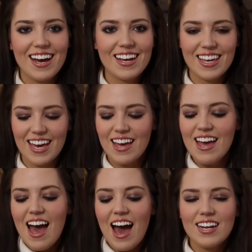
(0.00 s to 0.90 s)
like it.
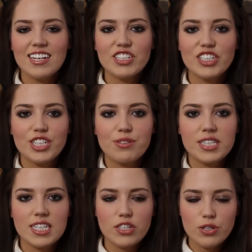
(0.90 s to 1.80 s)
And I just
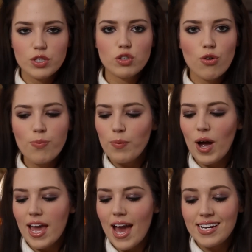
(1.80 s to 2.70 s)
use this to scrub
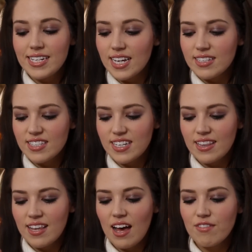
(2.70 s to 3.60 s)
away any dead
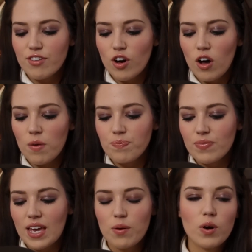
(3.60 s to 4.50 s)
skin that I've
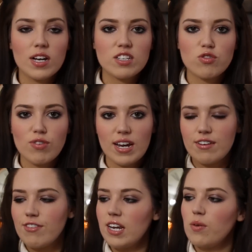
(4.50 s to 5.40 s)
got. It works
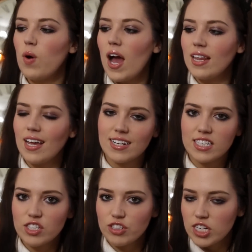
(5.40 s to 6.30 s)
really, really well and
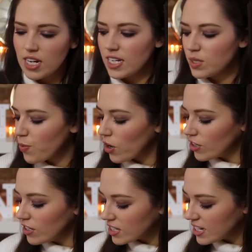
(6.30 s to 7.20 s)
it's such a nice
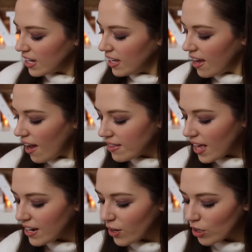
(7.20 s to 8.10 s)
product. And
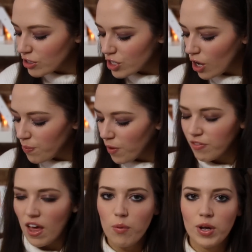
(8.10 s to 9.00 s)
then on top
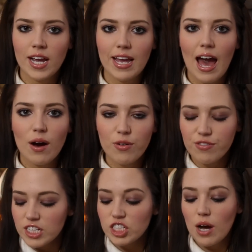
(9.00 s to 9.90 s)
of that, when I get out
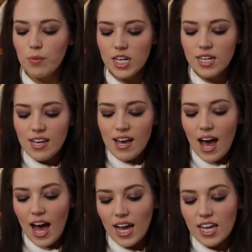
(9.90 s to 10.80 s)
of the shower,
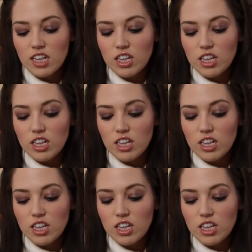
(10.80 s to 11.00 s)
I